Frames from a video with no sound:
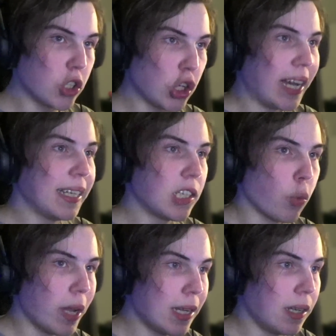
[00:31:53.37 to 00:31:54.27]
giant
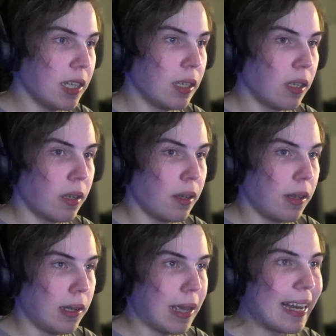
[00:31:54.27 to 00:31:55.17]
awakening
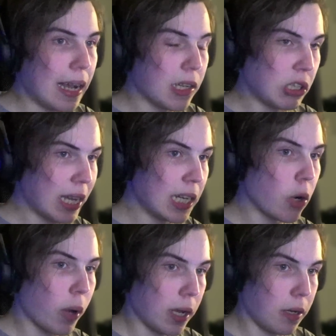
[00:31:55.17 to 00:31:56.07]
and us getting away.